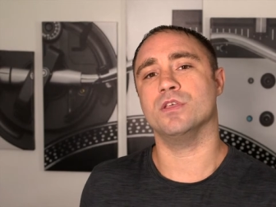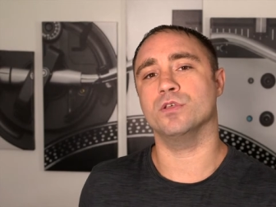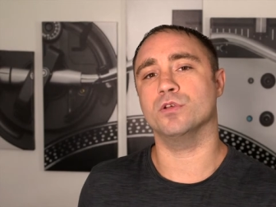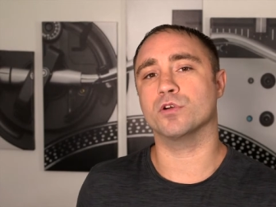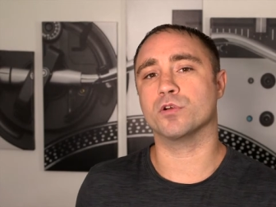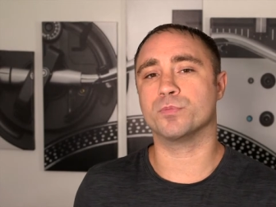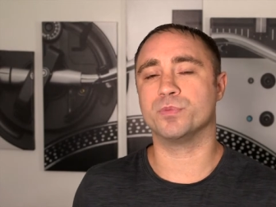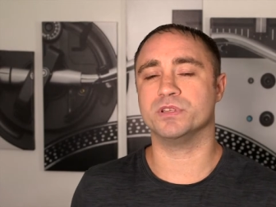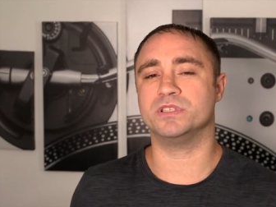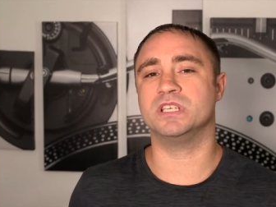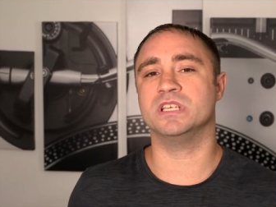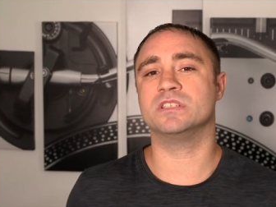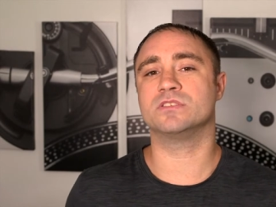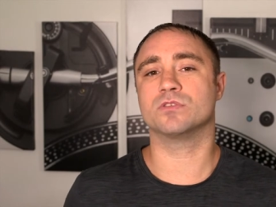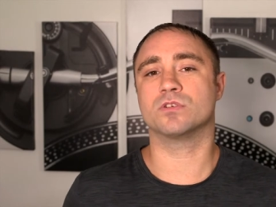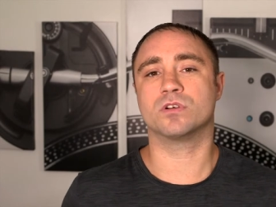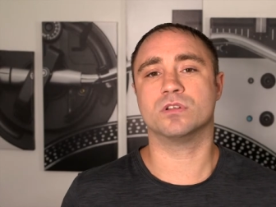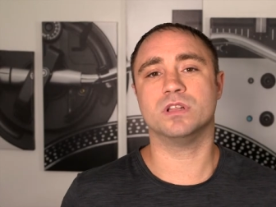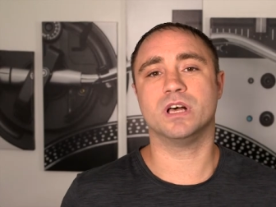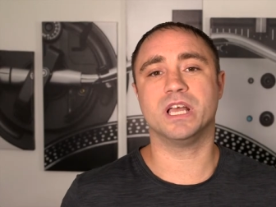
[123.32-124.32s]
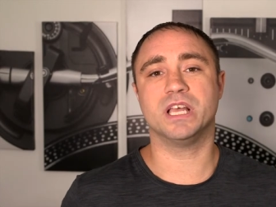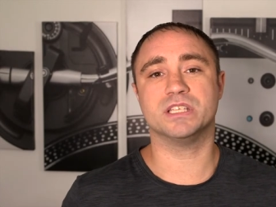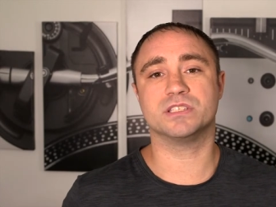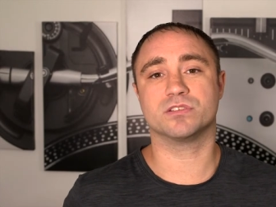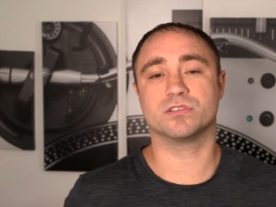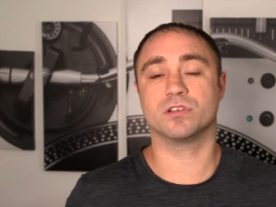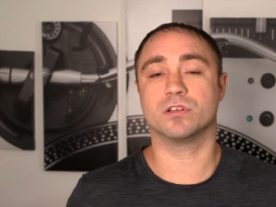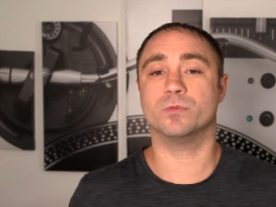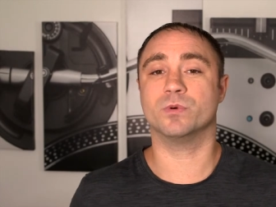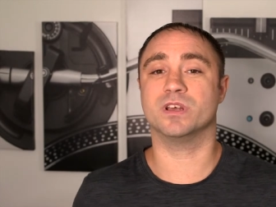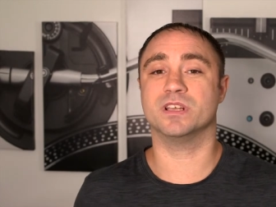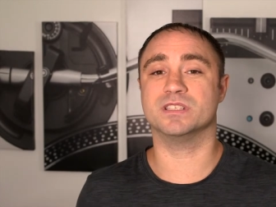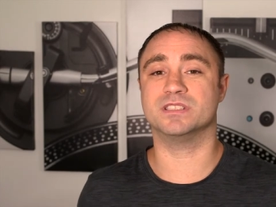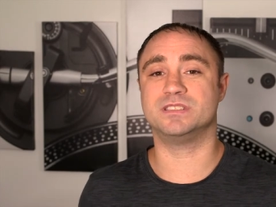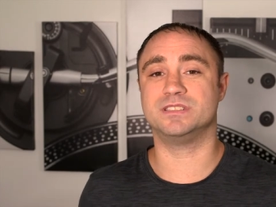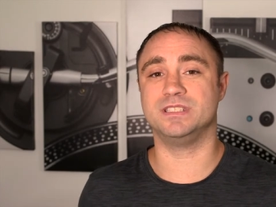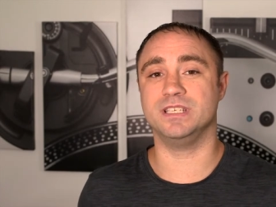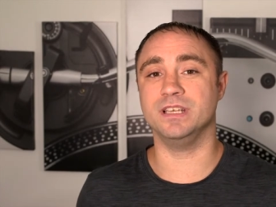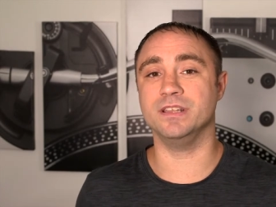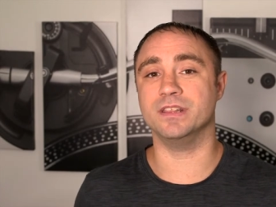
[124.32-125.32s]
Your potential clients are going to want to
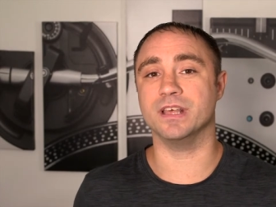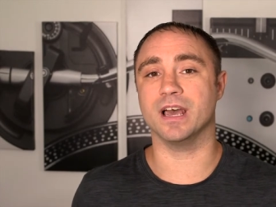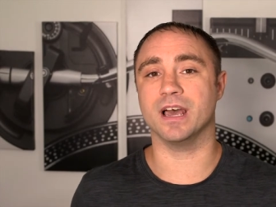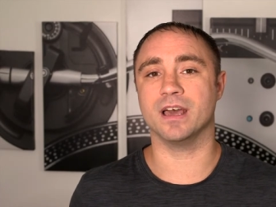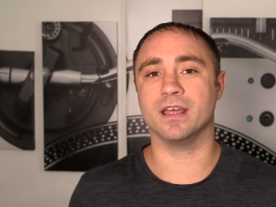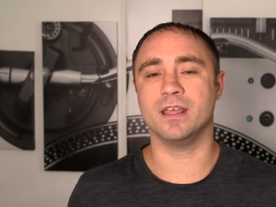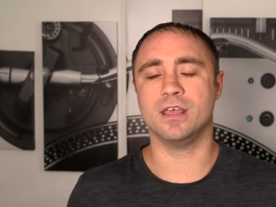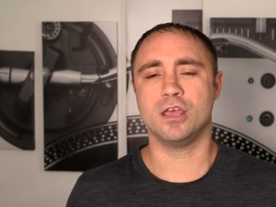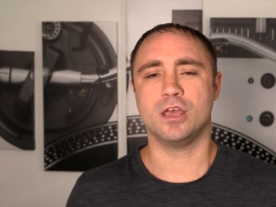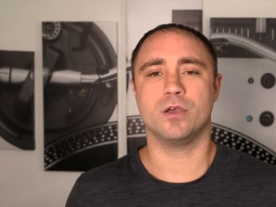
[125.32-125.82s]
see that